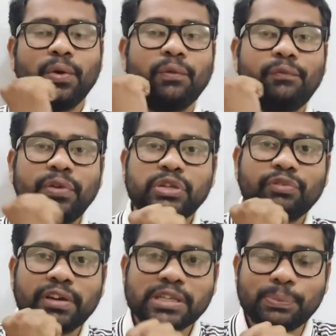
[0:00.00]
Which
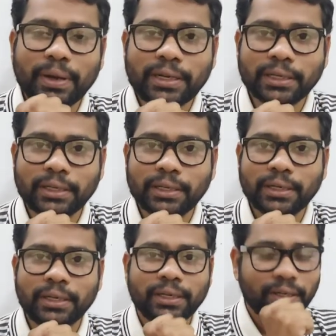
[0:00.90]
one is
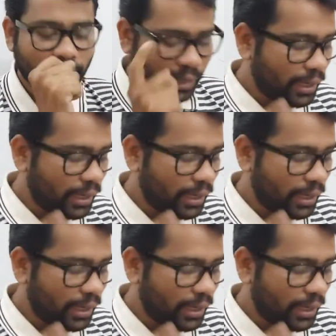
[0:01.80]
better here?